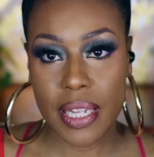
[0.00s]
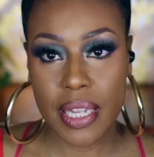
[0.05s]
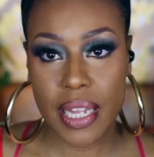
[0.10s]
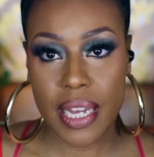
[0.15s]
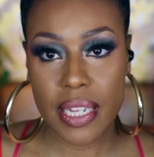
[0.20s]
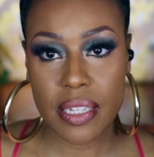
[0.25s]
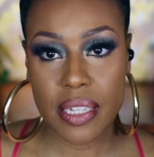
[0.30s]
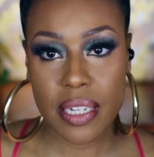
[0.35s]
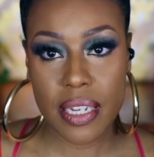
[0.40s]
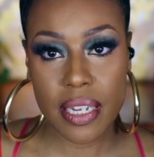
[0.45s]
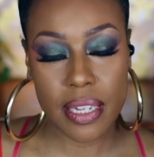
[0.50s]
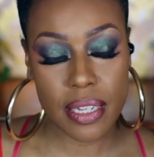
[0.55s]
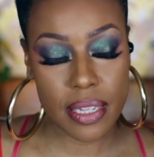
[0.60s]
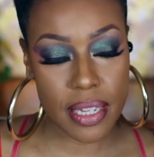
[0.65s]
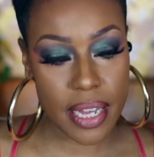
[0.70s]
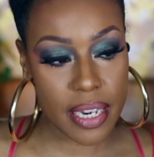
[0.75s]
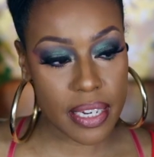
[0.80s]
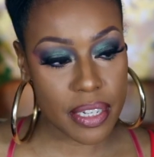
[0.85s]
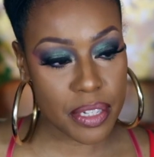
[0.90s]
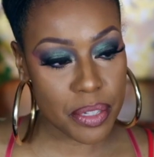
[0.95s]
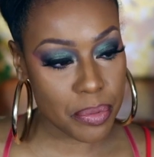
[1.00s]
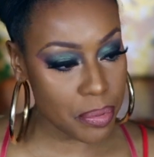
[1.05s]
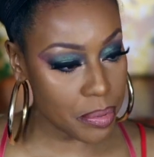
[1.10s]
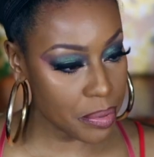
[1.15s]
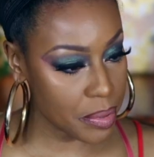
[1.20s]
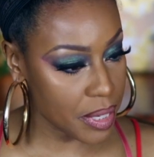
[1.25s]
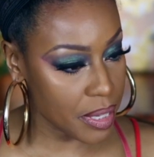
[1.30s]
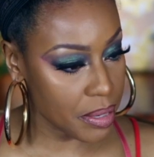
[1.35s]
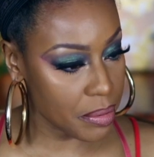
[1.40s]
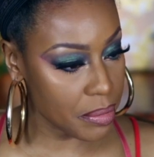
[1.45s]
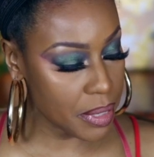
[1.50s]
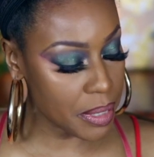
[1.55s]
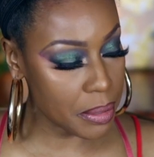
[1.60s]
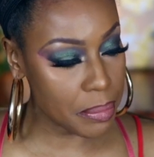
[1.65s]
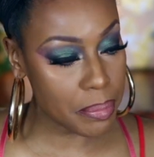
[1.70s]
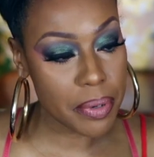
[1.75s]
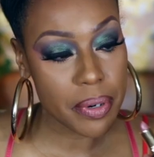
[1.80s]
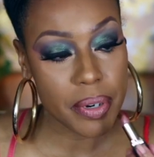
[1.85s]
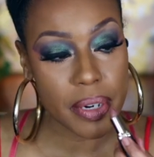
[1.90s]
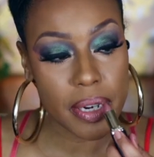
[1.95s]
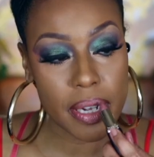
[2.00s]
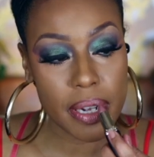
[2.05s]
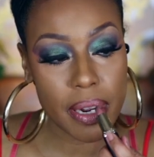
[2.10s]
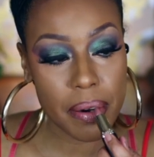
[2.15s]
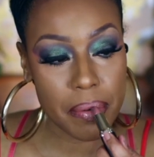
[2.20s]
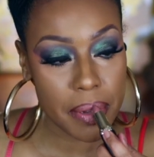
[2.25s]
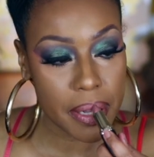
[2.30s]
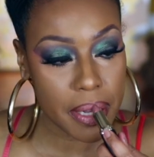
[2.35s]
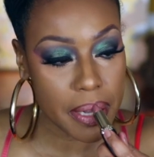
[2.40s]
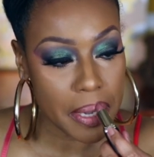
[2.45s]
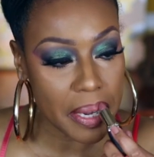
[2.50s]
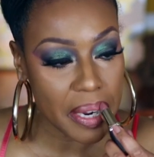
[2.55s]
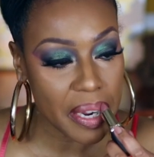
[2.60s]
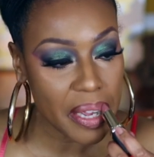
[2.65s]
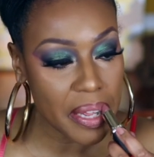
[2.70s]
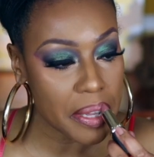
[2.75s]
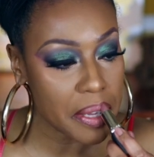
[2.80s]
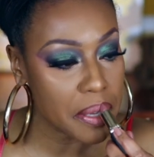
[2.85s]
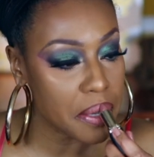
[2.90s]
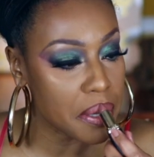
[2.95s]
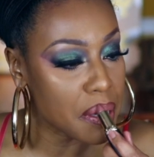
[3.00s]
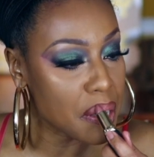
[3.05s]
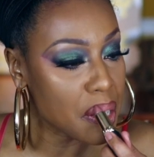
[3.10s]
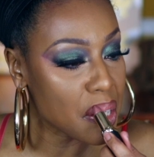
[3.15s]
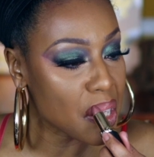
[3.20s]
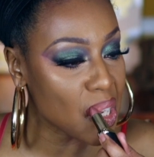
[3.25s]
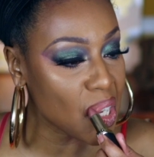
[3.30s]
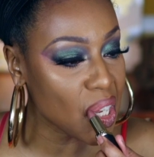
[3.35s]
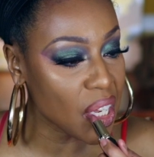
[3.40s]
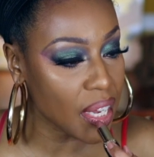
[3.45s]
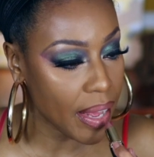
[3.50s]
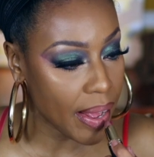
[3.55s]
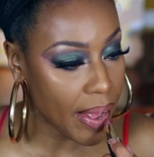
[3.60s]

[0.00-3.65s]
that's it that is really really pretty i really like how this looks